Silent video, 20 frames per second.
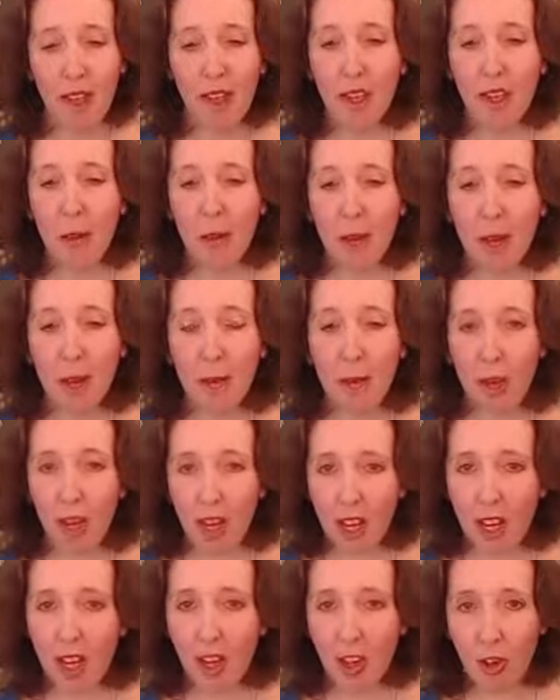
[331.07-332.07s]
Perhaps you're
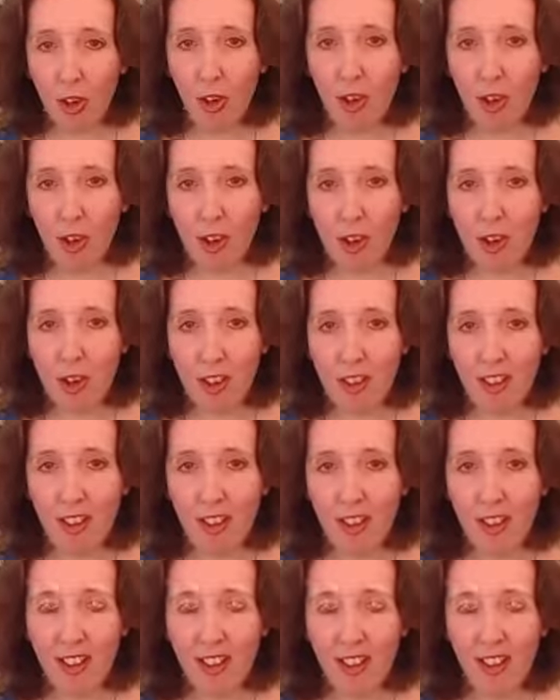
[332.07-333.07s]
getting too
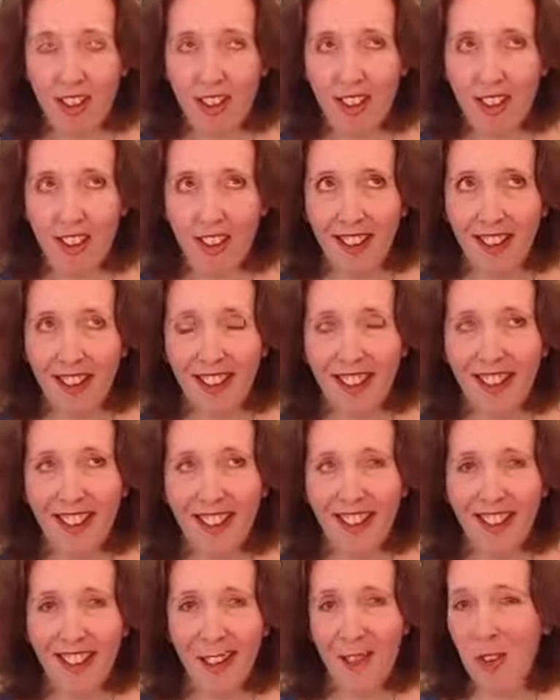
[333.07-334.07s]
serious.
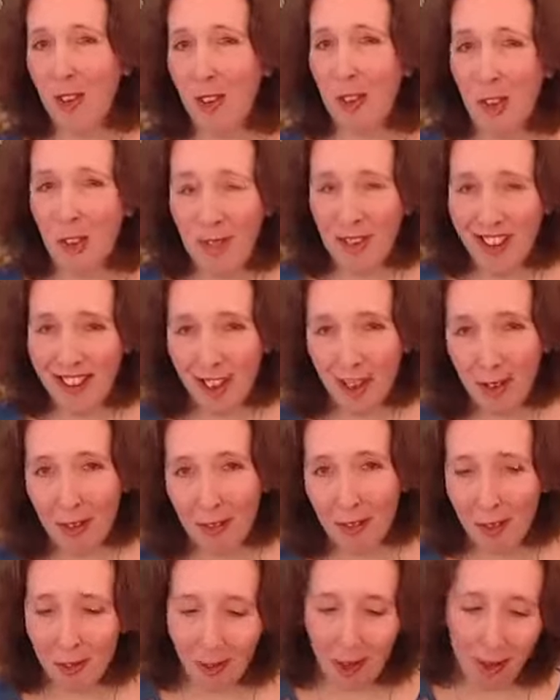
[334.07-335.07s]
I'm talking to myself
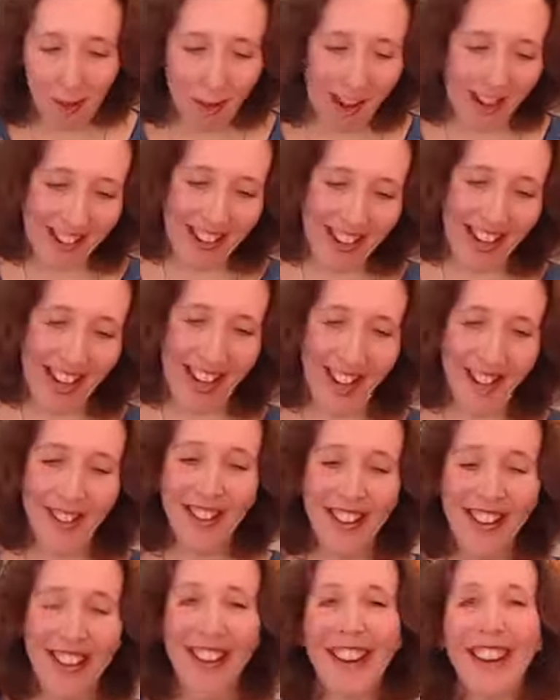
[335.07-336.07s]
as well right now.